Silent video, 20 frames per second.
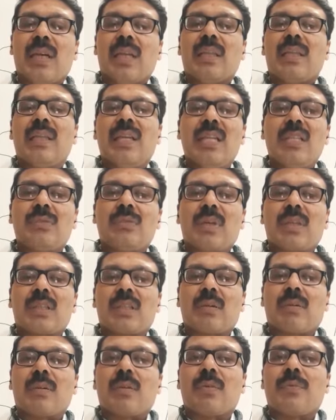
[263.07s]
These were
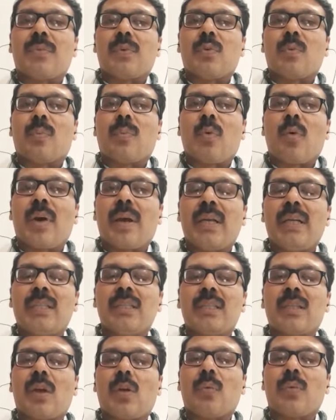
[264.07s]
some of the few
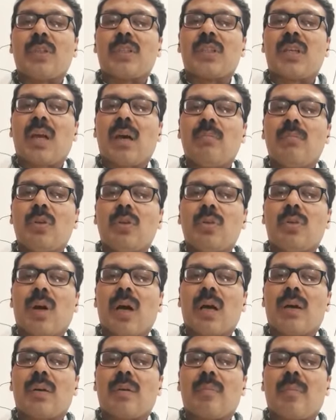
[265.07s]
points which come to
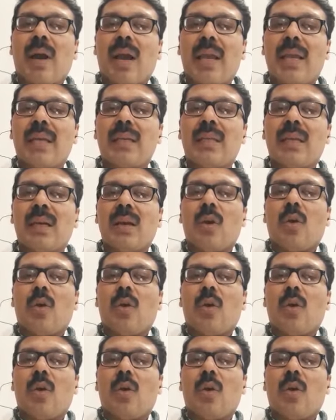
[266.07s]
our mind